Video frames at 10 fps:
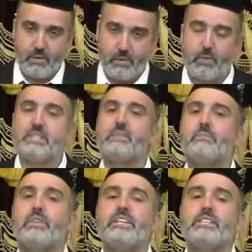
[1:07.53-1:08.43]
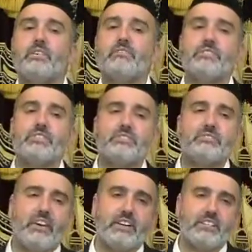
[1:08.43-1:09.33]
was a police officer's
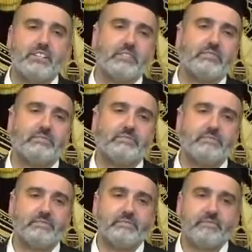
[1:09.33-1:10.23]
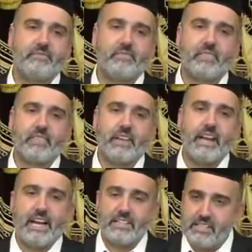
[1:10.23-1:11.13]
face
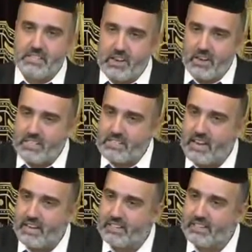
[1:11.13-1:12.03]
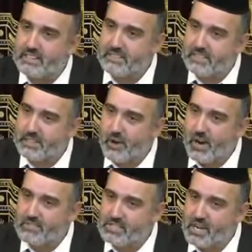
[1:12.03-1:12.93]
as he stuck his head into the
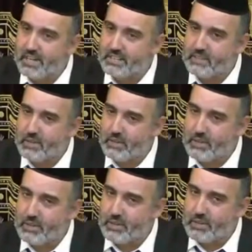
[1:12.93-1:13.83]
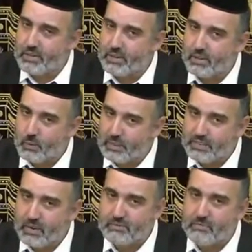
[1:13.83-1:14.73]
driver's side
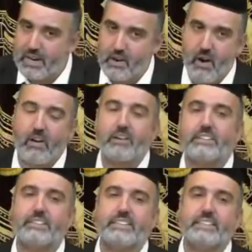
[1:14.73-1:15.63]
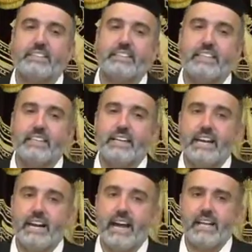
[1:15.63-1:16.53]
window of my car
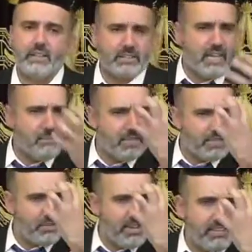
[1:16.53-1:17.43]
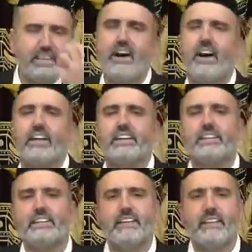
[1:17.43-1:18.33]
and looked at me straight in the eye.
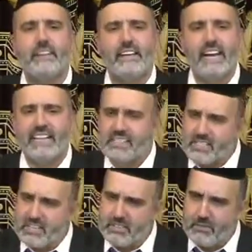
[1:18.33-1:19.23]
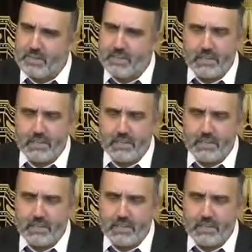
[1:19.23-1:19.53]
And he said to me,